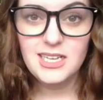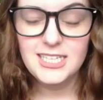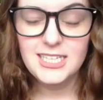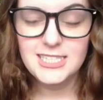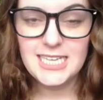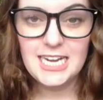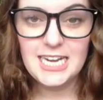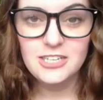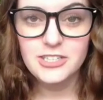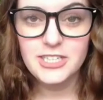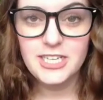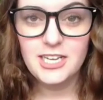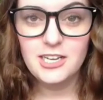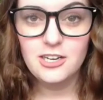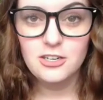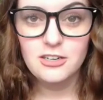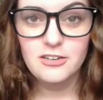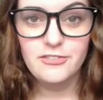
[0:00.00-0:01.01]

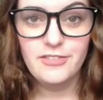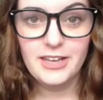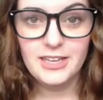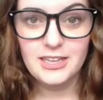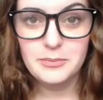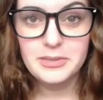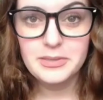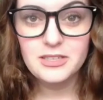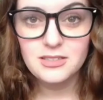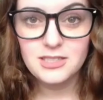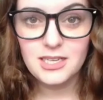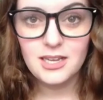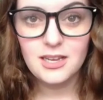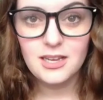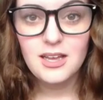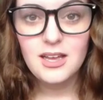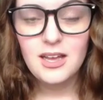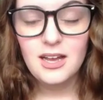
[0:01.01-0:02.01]
integrity, or
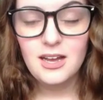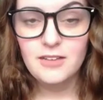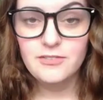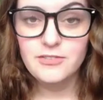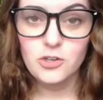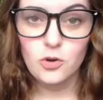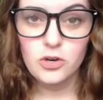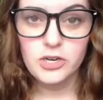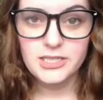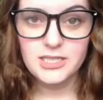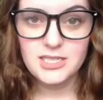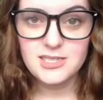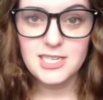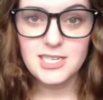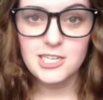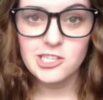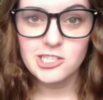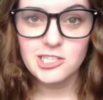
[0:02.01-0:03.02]
availability of your
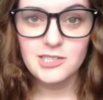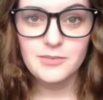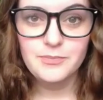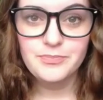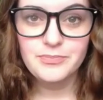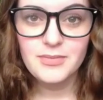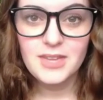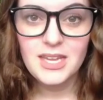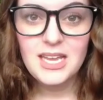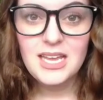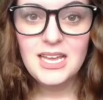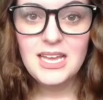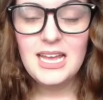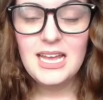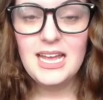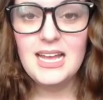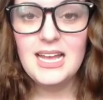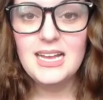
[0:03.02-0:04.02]
organization.
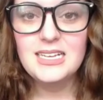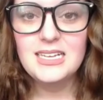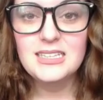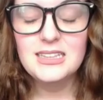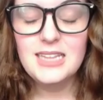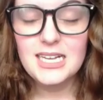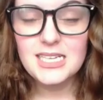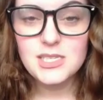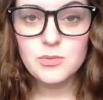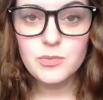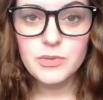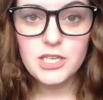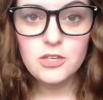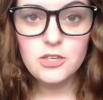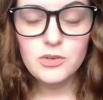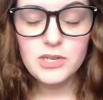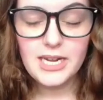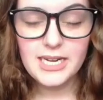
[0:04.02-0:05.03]
And that's when
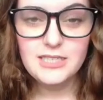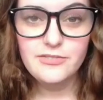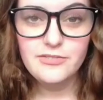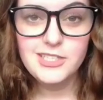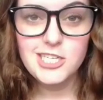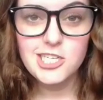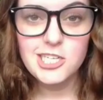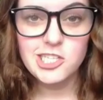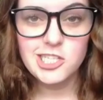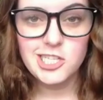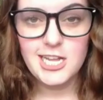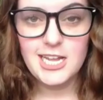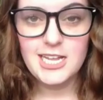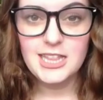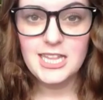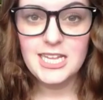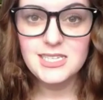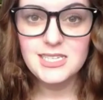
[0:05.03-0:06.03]
you kind of
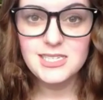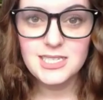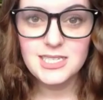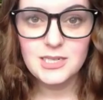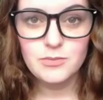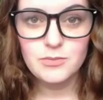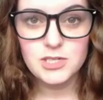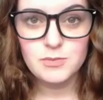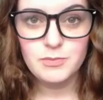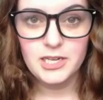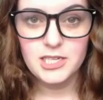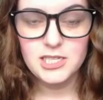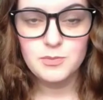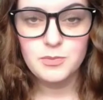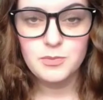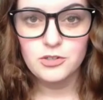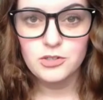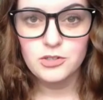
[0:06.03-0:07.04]
initiate the incident response
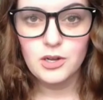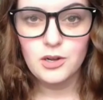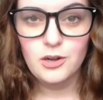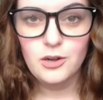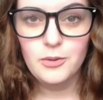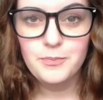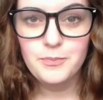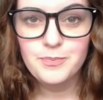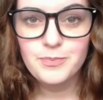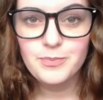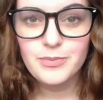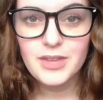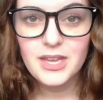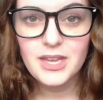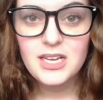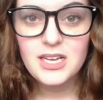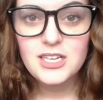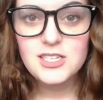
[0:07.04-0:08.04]
protocol.
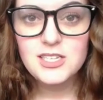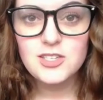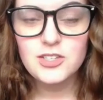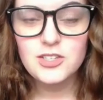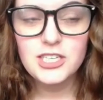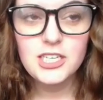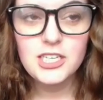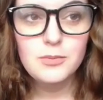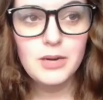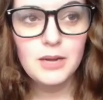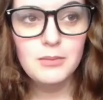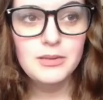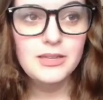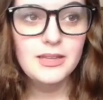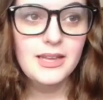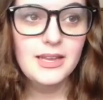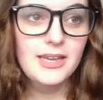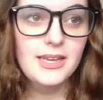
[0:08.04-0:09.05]
So then you're
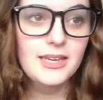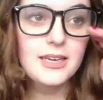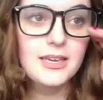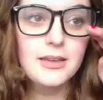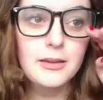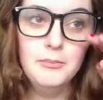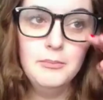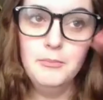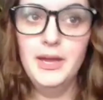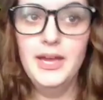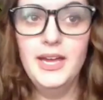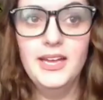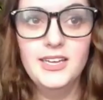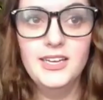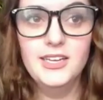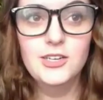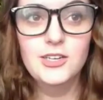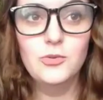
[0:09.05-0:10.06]
probably like,
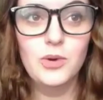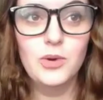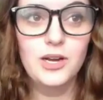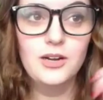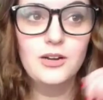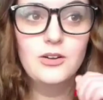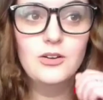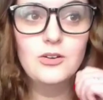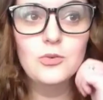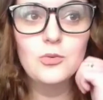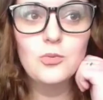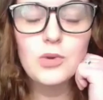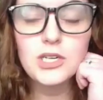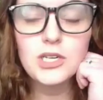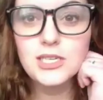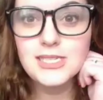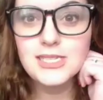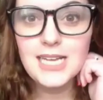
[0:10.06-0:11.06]
Meg, well,
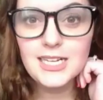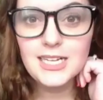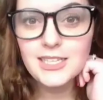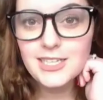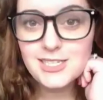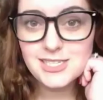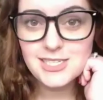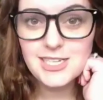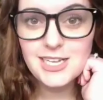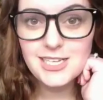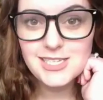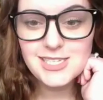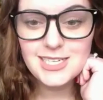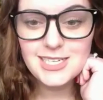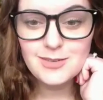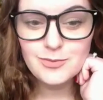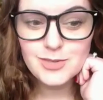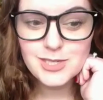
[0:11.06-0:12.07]
what exactly is an
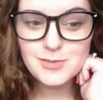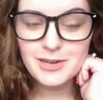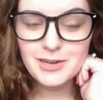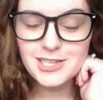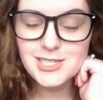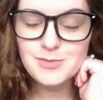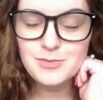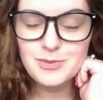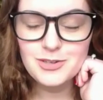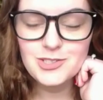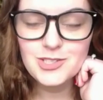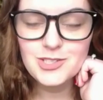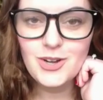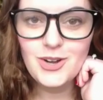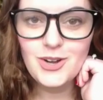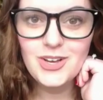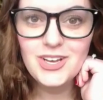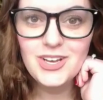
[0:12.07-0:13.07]
incident response
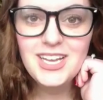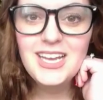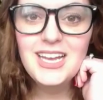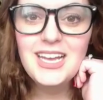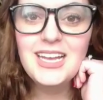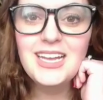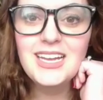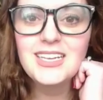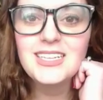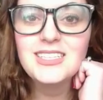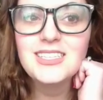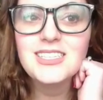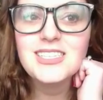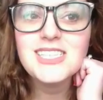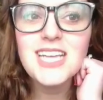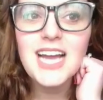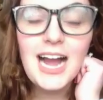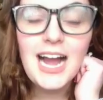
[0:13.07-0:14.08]
protocol?
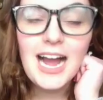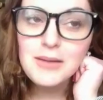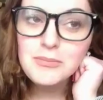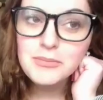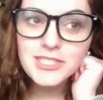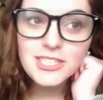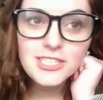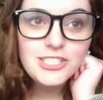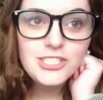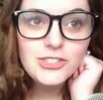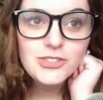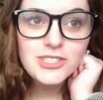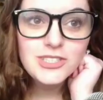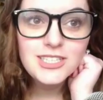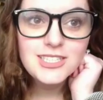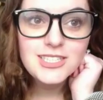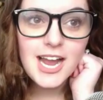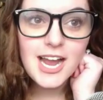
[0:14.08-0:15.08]
And I'm going to do an
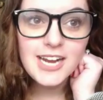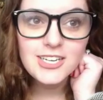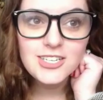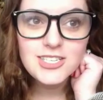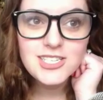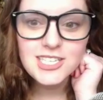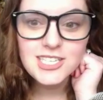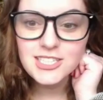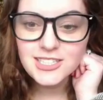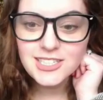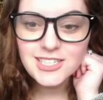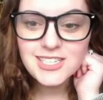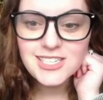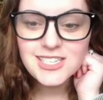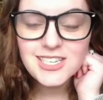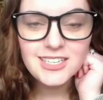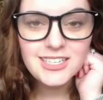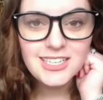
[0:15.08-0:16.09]
entire
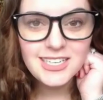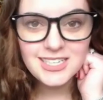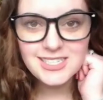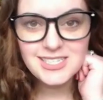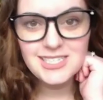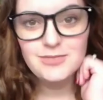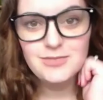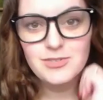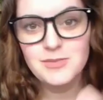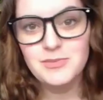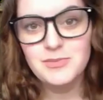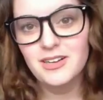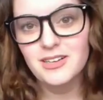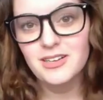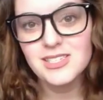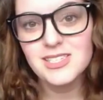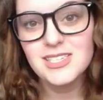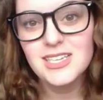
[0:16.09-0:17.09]
series on incident
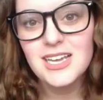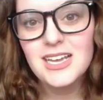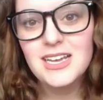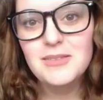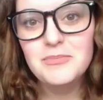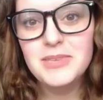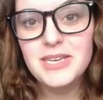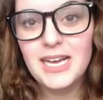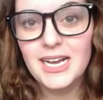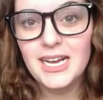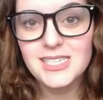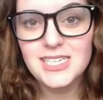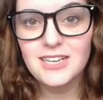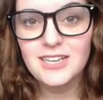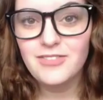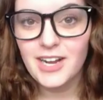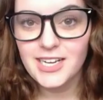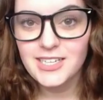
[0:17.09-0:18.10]
response because
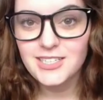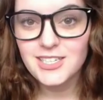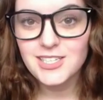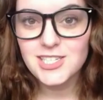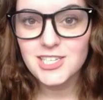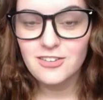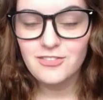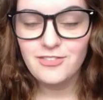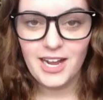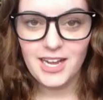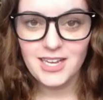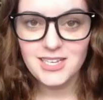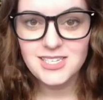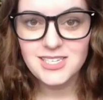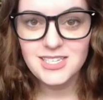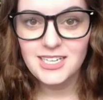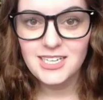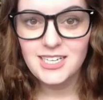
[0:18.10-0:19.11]
I find it so
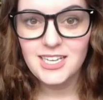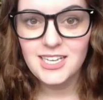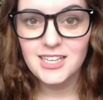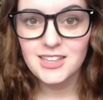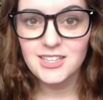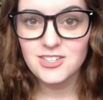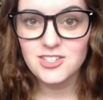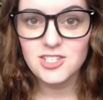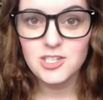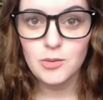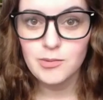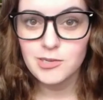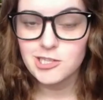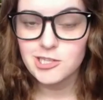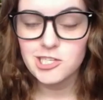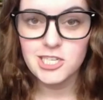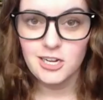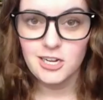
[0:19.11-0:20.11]
fascinating and there's so
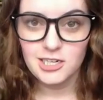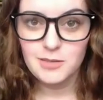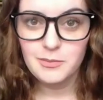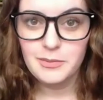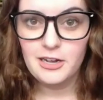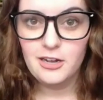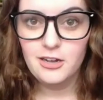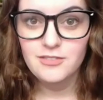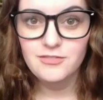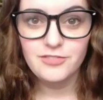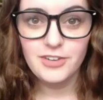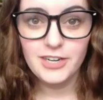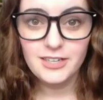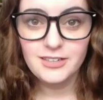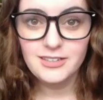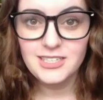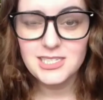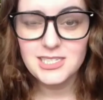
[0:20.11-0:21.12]
much to talk about. And
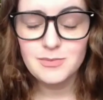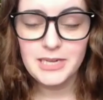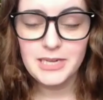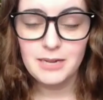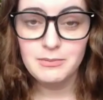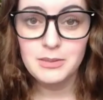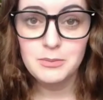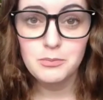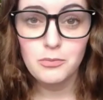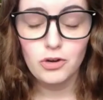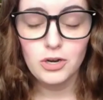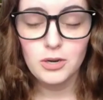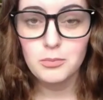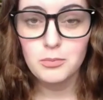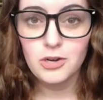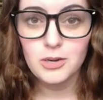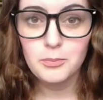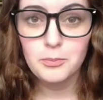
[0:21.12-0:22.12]
frankly, it's becoming more
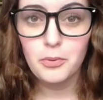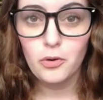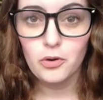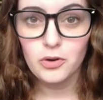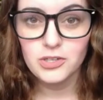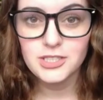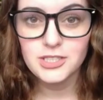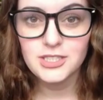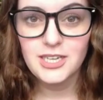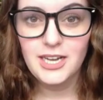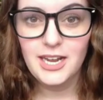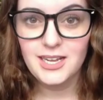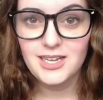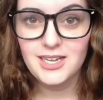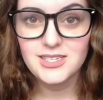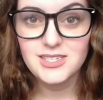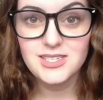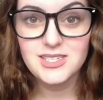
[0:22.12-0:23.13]
and more important
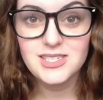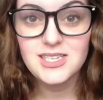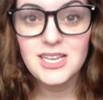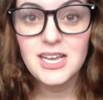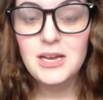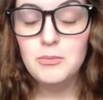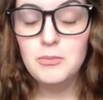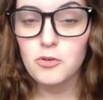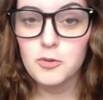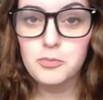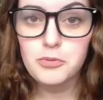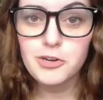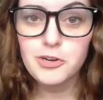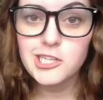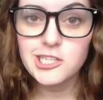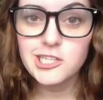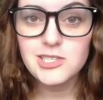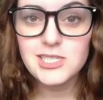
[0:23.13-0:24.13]
as more
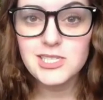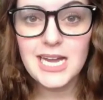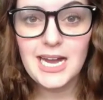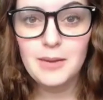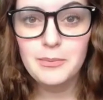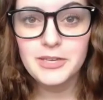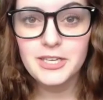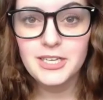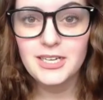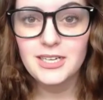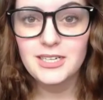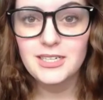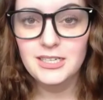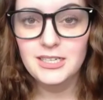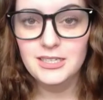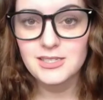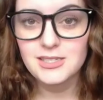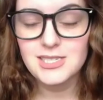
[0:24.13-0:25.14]
breaches happen
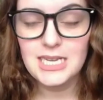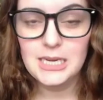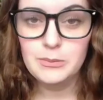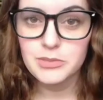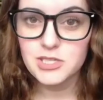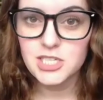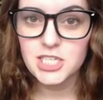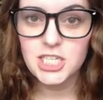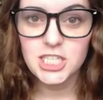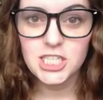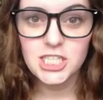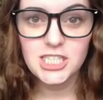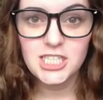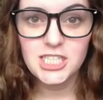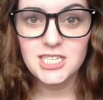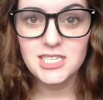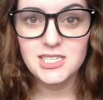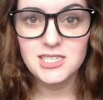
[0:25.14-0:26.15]
and
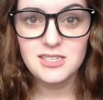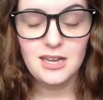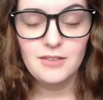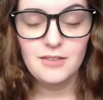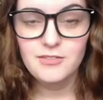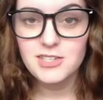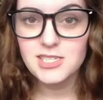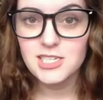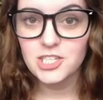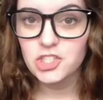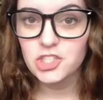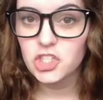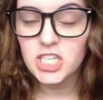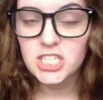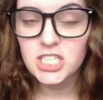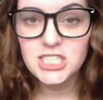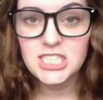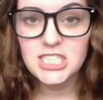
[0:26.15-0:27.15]
cybersecurity is obviously
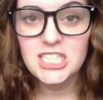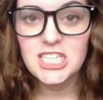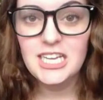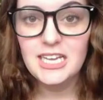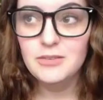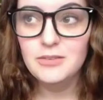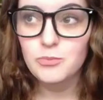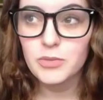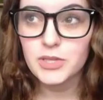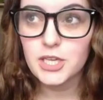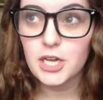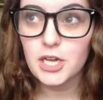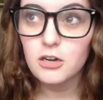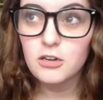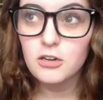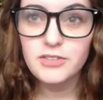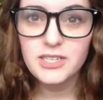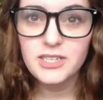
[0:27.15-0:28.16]
trending and with
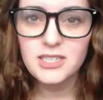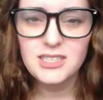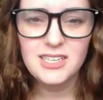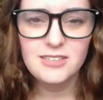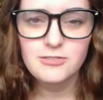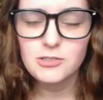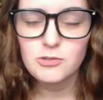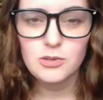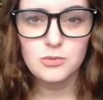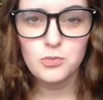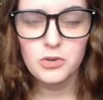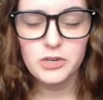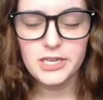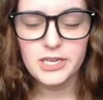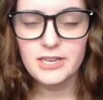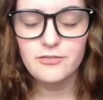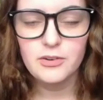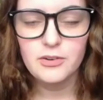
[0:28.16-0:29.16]
COVID and everyone
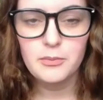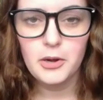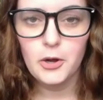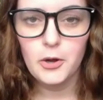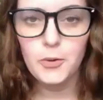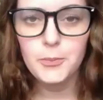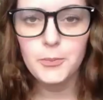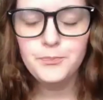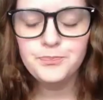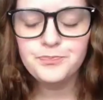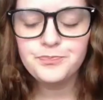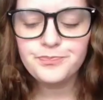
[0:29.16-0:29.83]
working from home.